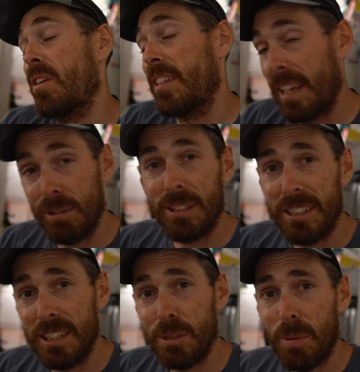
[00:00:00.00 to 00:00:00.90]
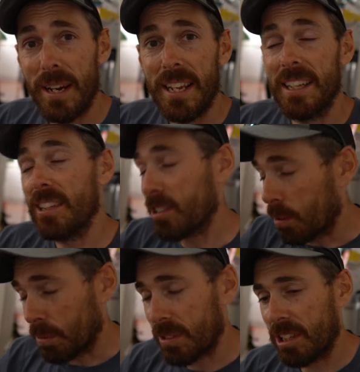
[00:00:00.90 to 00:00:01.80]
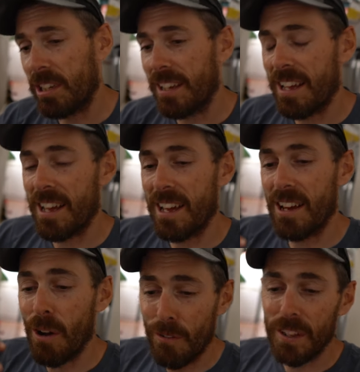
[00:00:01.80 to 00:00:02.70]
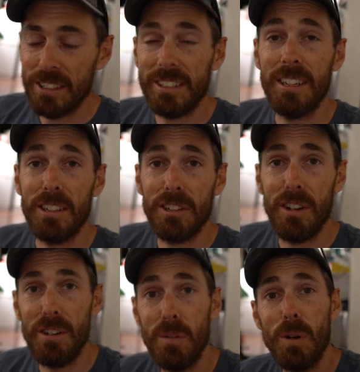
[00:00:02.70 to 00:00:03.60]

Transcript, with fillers: to get all the sea spray and the salt uh, off it so they don't corrode.